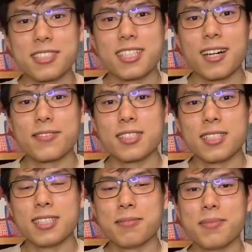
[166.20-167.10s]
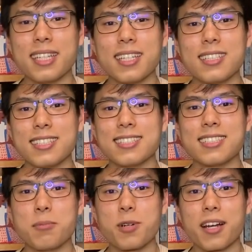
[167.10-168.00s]
Java to me is
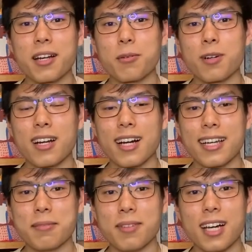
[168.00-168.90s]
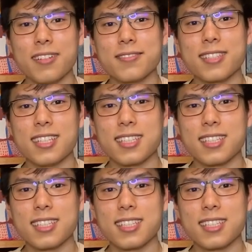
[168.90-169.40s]
somewhere where I am loved.